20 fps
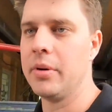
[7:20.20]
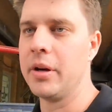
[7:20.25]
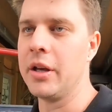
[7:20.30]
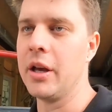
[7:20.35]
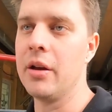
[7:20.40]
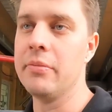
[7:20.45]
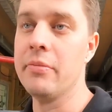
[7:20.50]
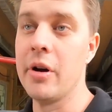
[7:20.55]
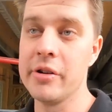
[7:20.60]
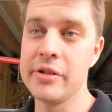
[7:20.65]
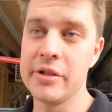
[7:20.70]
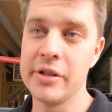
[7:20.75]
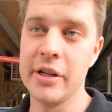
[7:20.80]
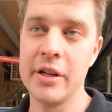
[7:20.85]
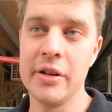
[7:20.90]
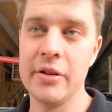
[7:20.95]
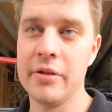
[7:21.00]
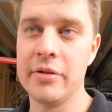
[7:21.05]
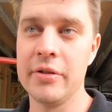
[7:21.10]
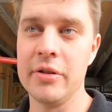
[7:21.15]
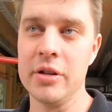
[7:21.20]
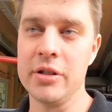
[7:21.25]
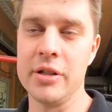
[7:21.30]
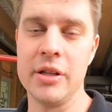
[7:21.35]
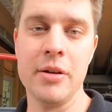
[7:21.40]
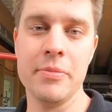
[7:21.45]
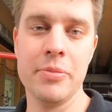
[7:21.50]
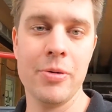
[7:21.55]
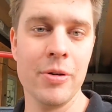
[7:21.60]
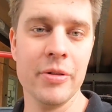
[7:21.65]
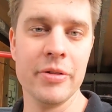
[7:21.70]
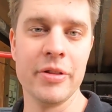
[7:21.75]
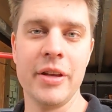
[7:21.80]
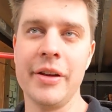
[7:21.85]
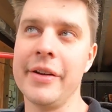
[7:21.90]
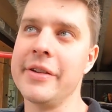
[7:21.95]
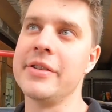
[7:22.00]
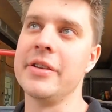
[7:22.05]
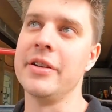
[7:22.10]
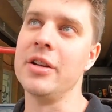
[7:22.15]
But yeah, mostly just the important
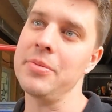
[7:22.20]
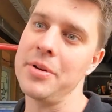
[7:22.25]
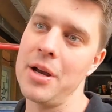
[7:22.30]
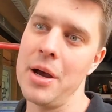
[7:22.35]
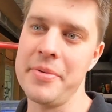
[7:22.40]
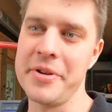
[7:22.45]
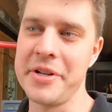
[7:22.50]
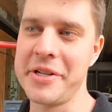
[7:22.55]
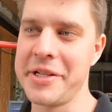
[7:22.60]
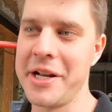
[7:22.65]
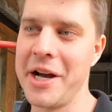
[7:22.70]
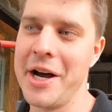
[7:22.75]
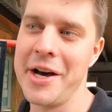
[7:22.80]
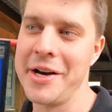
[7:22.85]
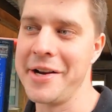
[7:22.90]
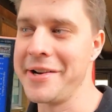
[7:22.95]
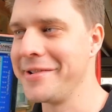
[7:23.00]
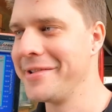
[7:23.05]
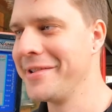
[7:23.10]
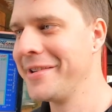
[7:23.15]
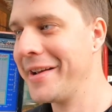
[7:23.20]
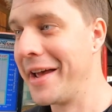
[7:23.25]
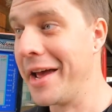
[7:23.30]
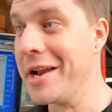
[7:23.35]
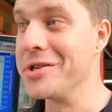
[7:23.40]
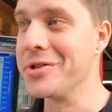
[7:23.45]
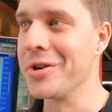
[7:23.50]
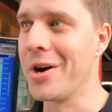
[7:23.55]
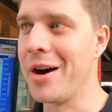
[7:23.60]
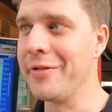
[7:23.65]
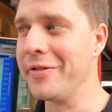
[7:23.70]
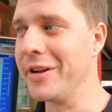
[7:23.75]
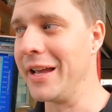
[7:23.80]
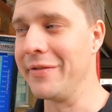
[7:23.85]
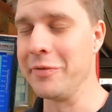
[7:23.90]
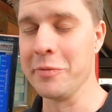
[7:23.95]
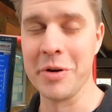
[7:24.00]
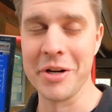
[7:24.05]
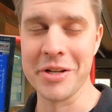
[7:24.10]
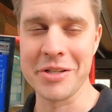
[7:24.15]
thing is that he'll be able to start it and drive it
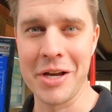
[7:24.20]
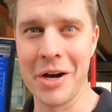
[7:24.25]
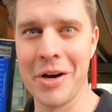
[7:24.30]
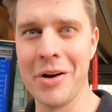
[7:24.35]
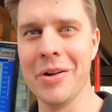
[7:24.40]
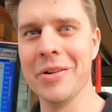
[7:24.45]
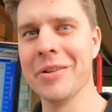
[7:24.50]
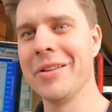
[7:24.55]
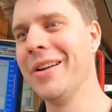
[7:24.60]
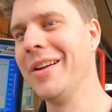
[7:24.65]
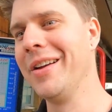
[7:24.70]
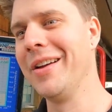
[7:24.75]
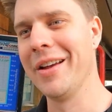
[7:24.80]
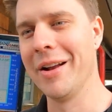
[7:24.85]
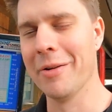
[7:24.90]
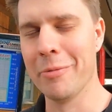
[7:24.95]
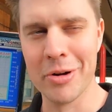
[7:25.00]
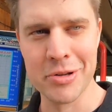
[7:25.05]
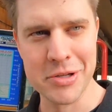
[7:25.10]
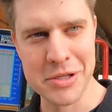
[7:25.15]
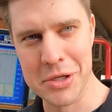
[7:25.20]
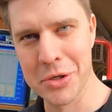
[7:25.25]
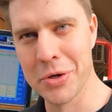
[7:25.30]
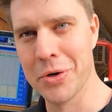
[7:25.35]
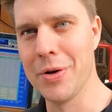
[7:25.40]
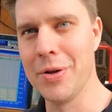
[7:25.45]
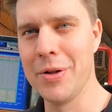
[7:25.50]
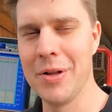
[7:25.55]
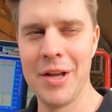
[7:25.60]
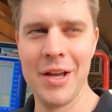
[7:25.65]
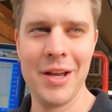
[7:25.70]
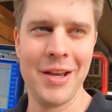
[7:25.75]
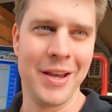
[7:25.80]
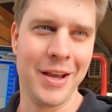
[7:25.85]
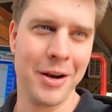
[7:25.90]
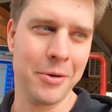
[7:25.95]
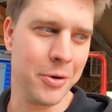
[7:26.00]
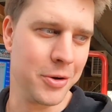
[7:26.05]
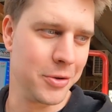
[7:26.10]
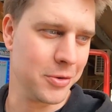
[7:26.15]
even when it's cold. It won't stall,
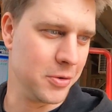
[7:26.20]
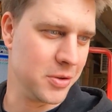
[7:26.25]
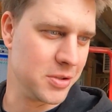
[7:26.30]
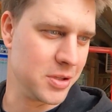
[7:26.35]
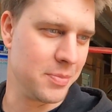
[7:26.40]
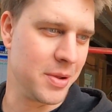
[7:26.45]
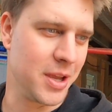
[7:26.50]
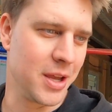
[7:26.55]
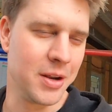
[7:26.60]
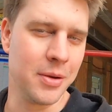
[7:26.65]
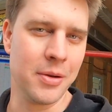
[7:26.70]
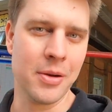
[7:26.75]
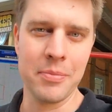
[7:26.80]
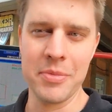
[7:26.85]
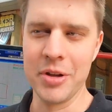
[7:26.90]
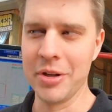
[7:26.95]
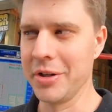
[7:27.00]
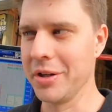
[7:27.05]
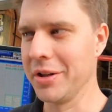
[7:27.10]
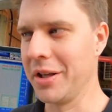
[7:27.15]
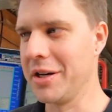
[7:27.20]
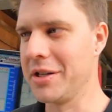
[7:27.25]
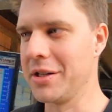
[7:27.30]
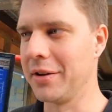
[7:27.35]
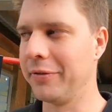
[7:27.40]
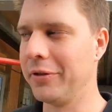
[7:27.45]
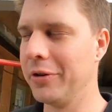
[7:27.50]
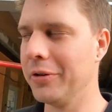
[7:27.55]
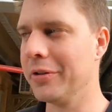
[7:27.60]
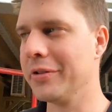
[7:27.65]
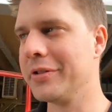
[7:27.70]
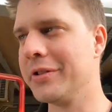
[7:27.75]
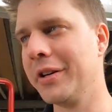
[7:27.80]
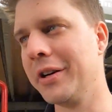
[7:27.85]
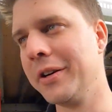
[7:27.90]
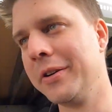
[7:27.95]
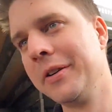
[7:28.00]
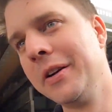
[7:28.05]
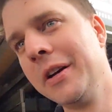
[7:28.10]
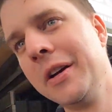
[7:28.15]
and it won't use about a million litres of fuel,
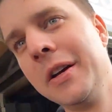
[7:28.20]
so